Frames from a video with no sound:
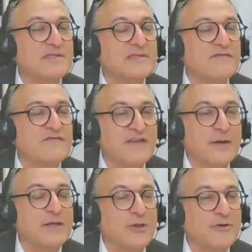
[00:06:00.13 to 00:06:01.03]
to some
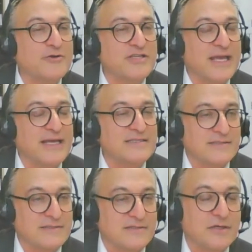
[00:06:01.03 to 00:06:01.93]
very large
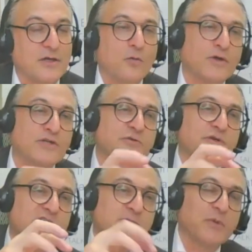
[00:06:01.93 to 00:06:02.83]
cases once you
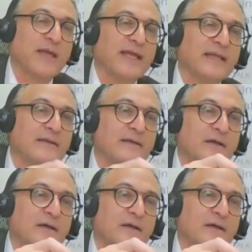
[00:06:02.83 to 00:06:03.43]
explain